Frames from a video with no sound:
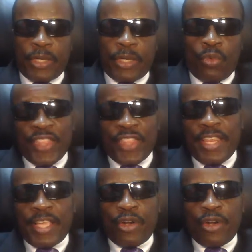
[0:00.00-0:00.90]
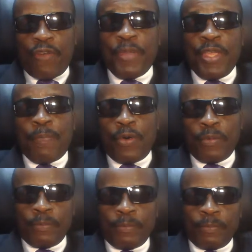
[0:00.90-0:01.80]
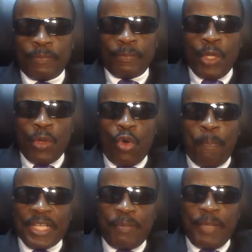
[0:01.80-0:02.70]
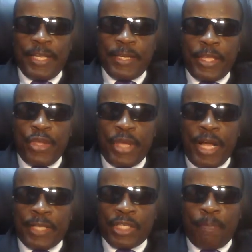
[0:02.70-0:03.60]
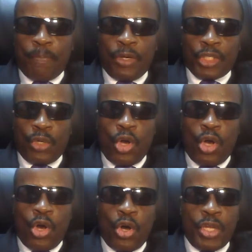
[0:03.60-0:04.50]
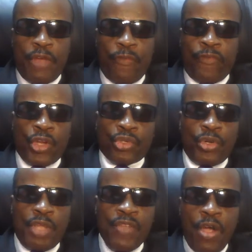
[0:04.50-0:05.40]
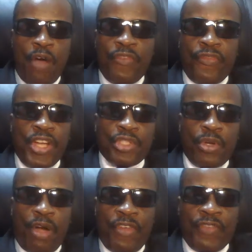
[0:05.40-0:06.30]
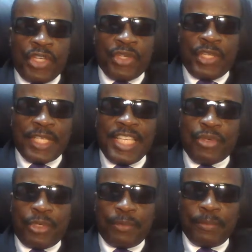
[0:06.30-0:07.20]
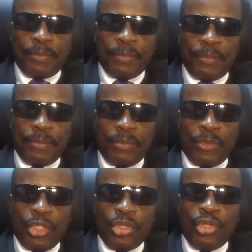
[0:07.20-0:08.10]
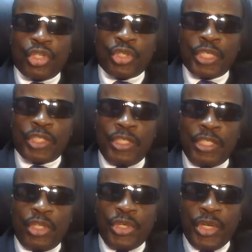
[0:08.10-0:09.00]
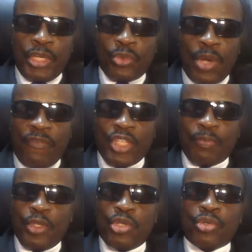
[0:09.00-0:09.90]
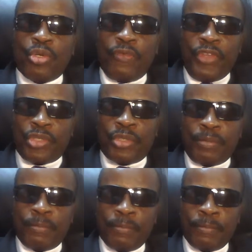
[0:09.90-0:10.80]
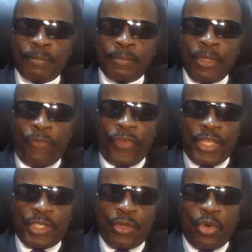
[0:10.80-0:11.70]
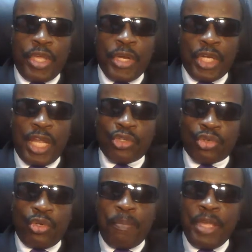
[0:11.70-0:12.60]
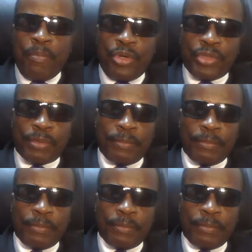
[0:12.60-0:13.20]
with any kind of people. Compatibility has an important role in the functioning of evangelist leader. The church needs leaders who have a spiritual vision, physical and relational members,